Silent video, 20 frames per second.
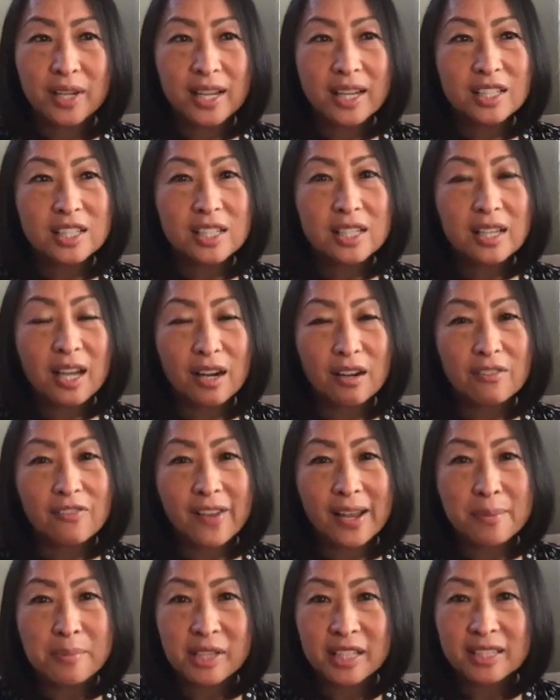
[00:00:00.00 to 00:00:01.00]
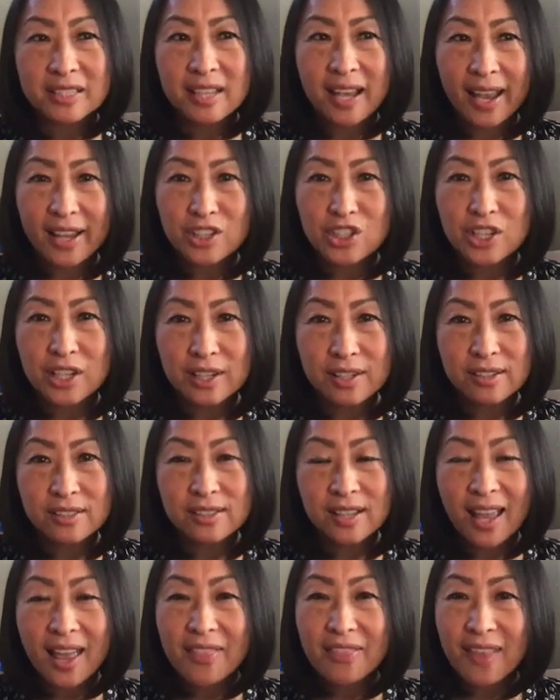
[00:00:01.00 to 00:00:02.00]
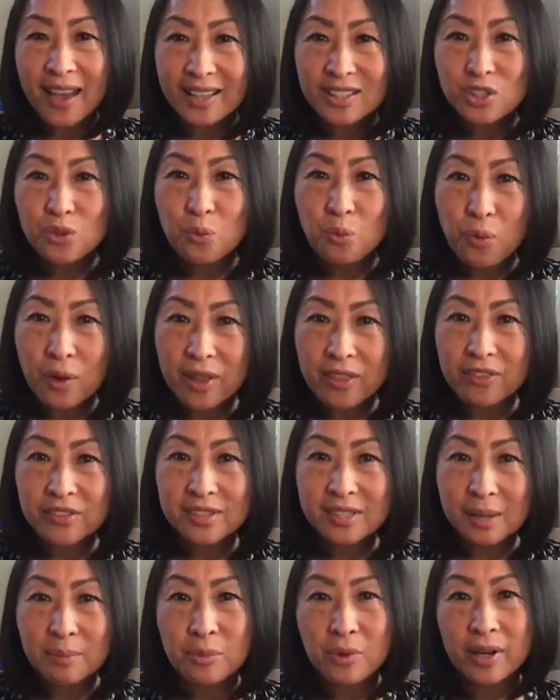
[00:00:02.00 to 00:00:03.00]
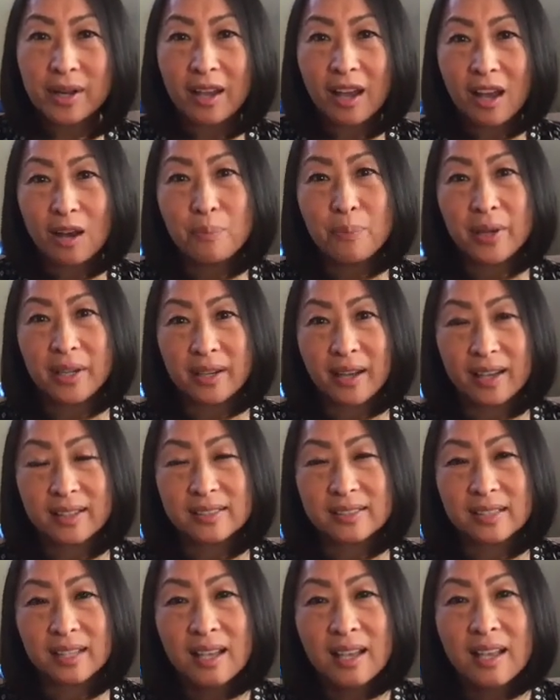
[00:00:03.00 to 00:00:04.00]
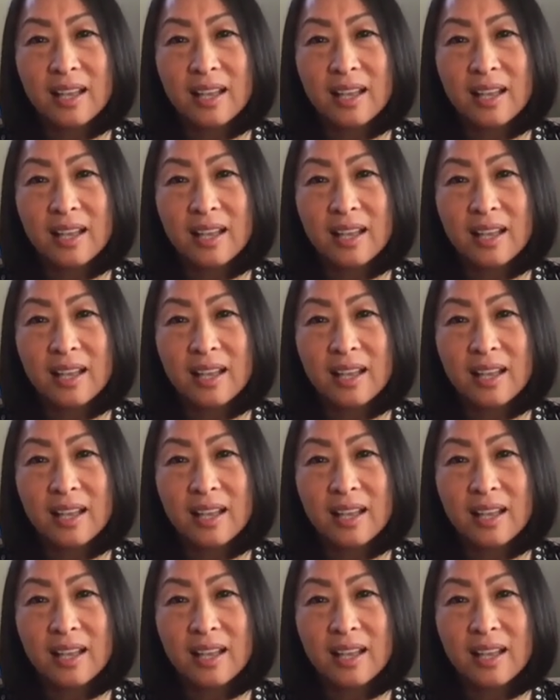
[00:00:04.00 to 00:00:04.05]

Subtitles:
It took our family 10 years, and that's with someone helping us.